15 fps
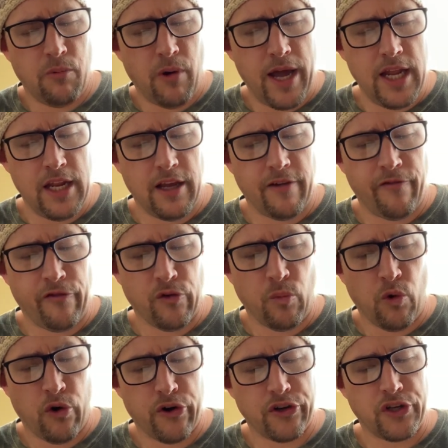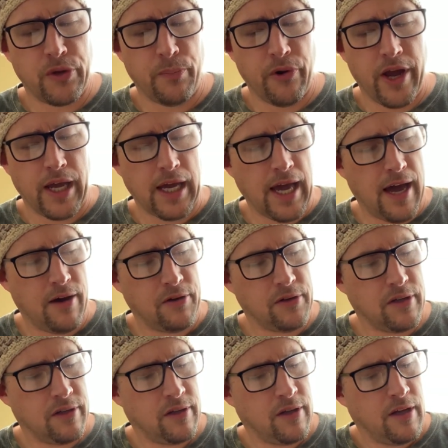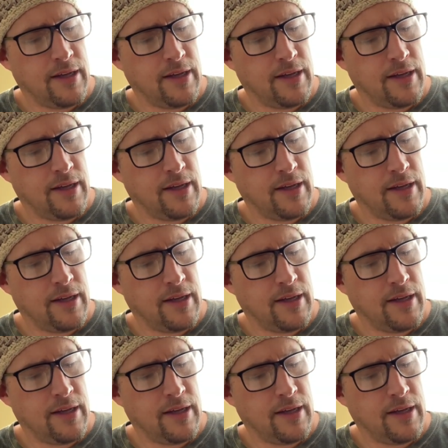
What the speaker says: waiting for war to break out,